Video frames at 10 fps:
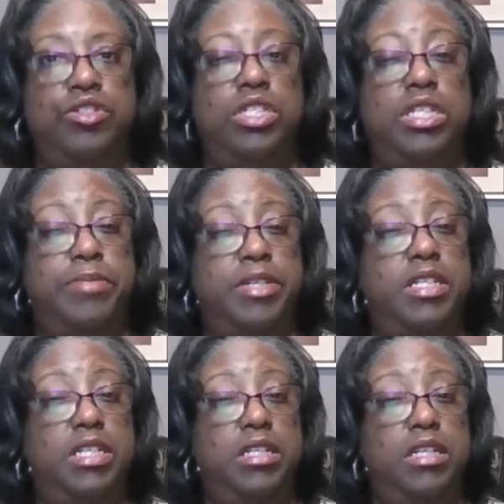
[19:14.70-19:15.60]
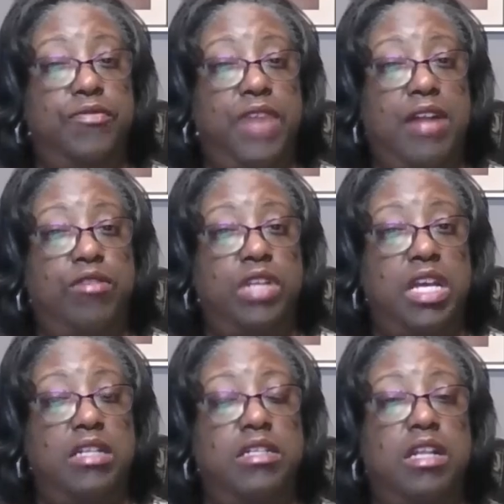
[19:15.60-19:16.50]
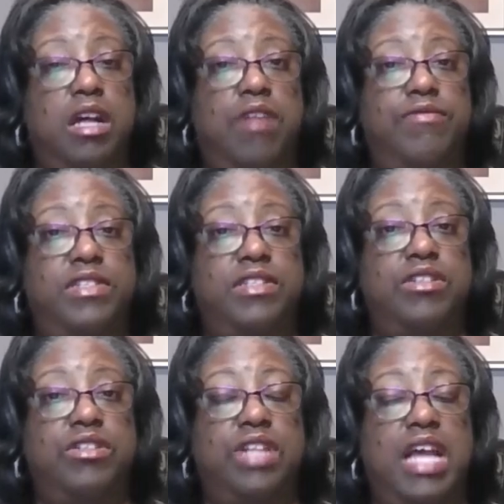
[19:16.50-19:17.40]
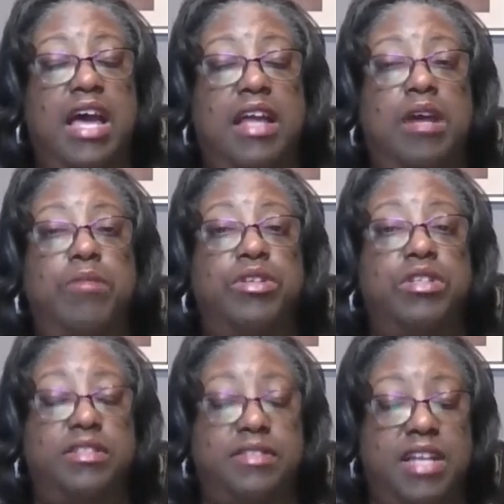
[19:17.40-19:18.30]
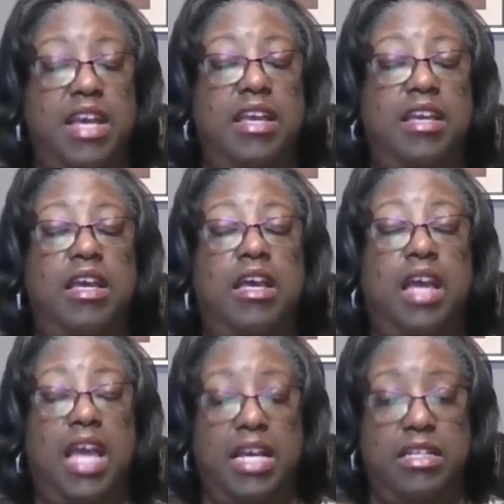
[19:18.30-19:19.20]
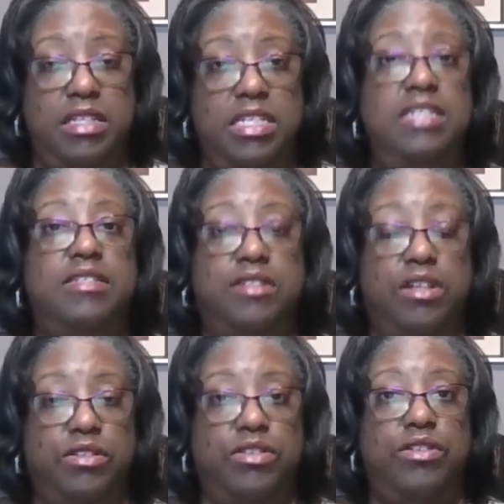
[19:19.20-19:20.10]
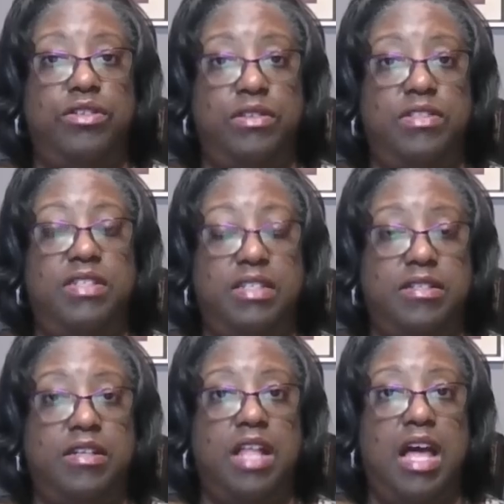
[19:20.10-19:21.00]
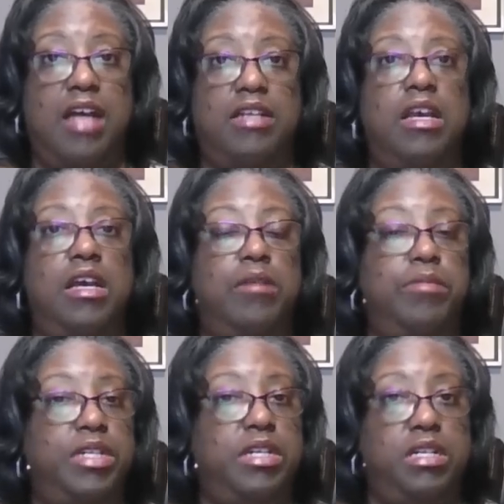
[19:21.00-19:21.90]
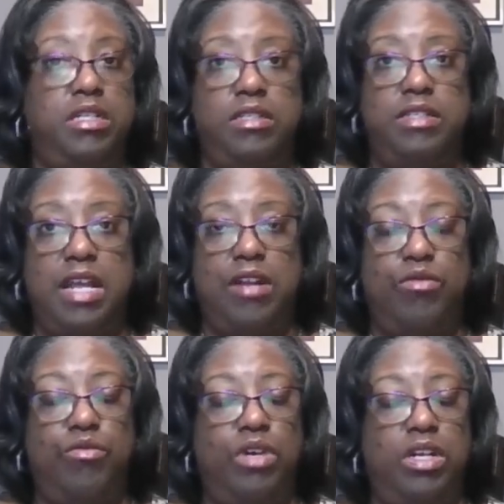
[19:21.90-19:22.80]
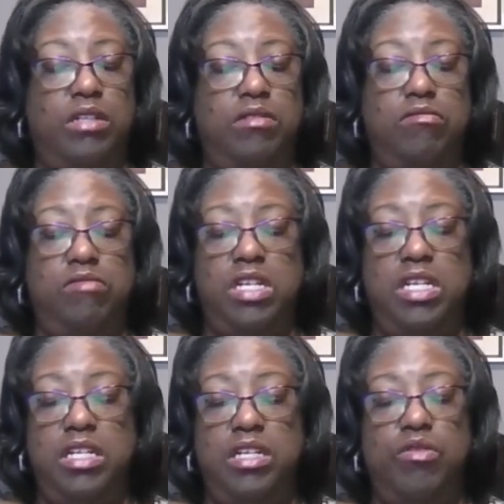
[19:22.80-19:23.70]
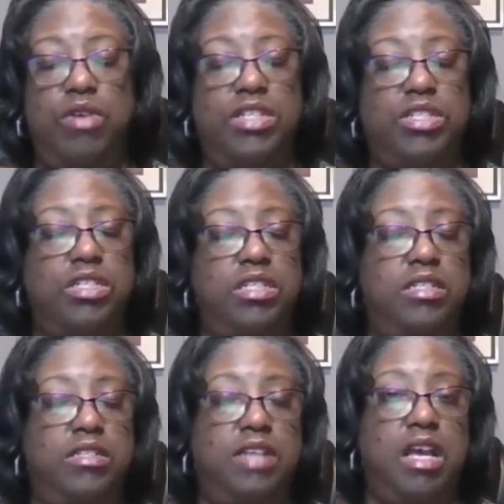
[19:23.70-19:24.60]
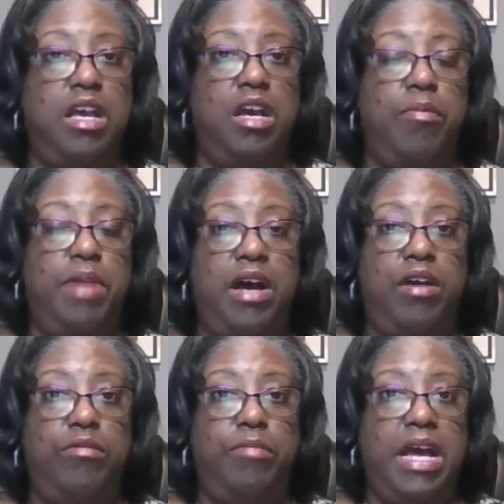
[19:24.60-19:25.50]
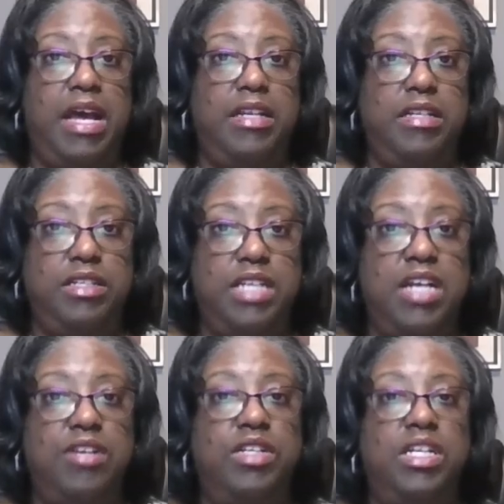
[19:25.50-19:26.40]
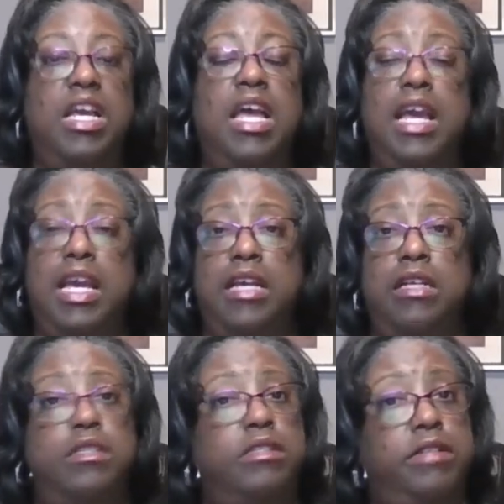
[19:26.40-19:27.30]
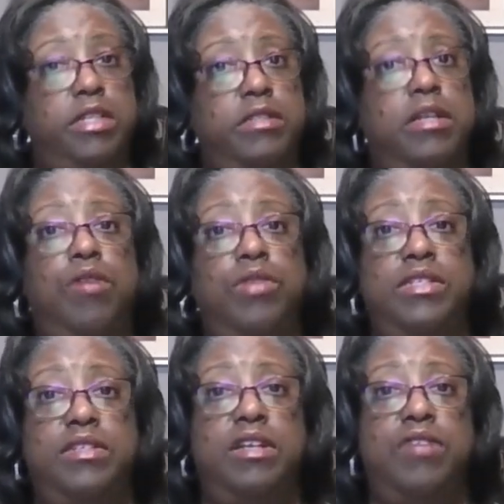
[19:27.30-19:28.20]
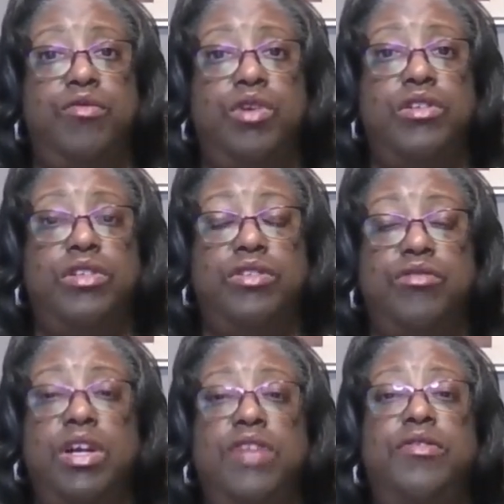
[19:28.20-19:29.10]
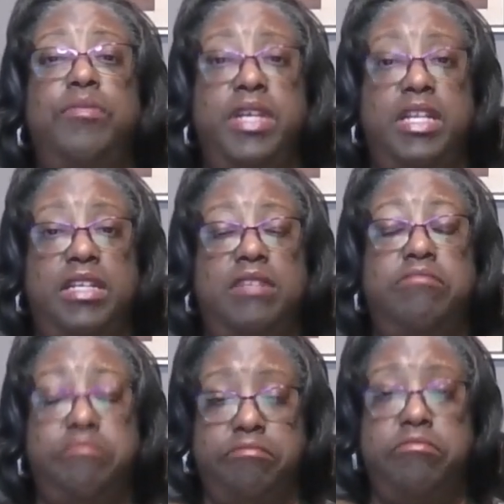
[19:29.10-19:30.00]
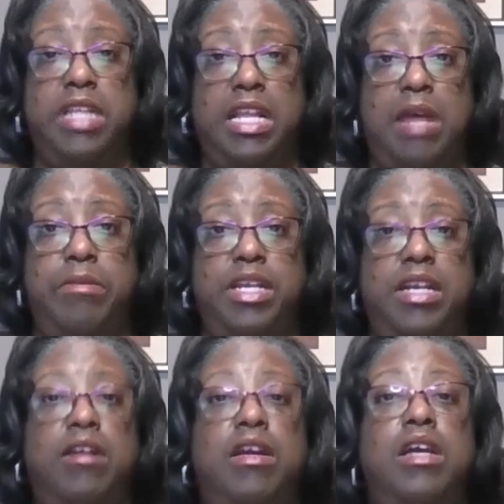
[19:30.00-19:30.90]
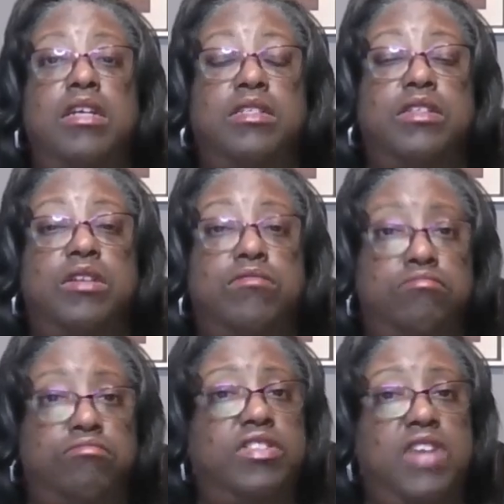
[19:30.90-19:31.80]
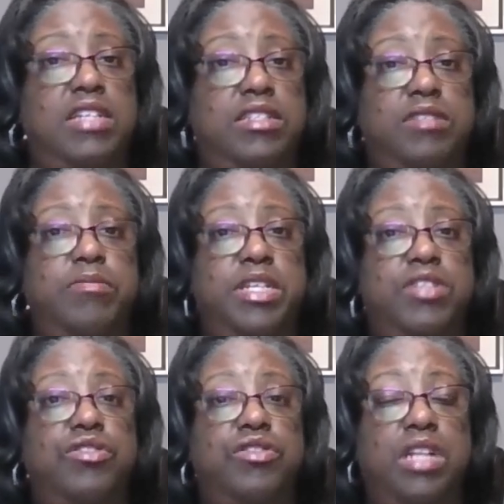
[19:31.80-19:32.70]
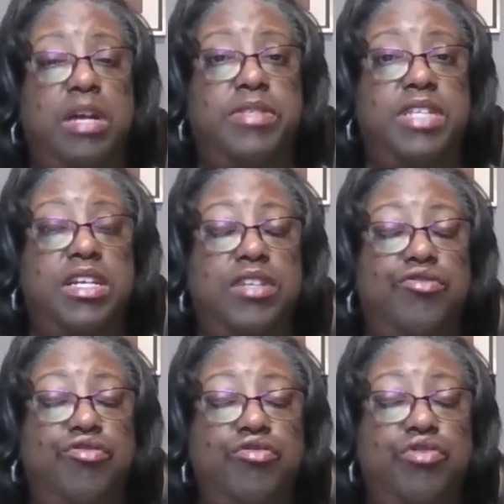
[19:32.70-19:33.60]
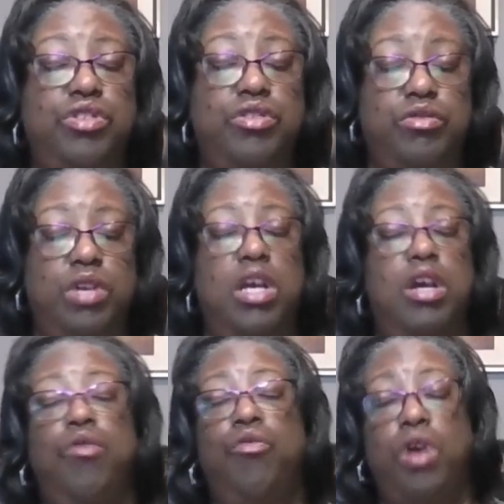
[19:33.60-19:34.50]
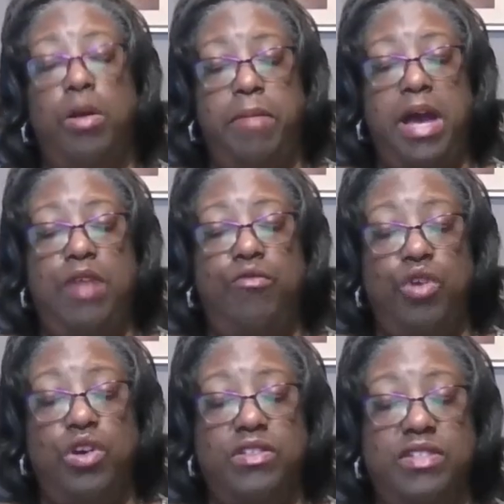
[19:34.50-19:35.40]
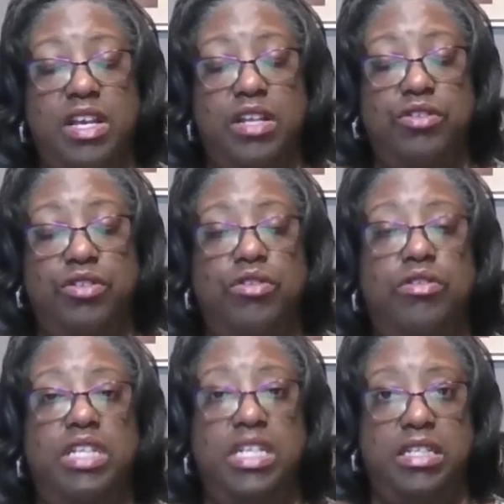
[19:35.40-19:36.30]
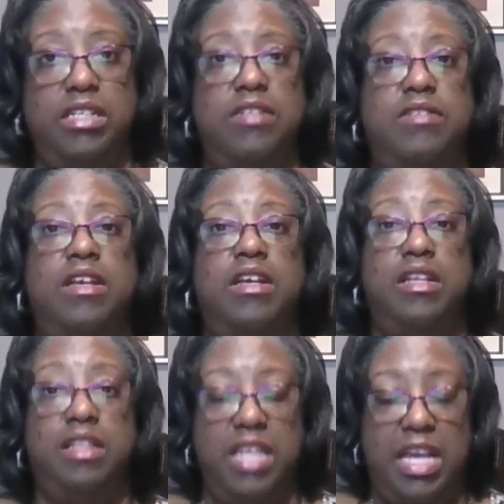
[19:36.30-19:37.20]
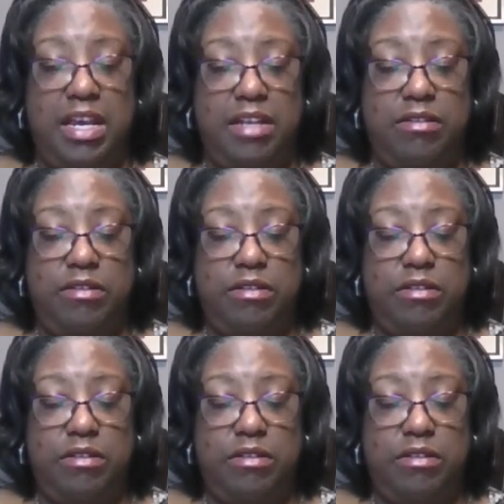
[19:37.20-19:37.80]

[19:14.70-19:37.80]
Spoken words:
You're typically, if I don't get into the office until 9, I'm going to stay at least until 6 o'clock because I don't want any questions about my integrity. And there's always enough work to do every minute that I'm there. So I just make sure that I'm staying true to what my work schedule is that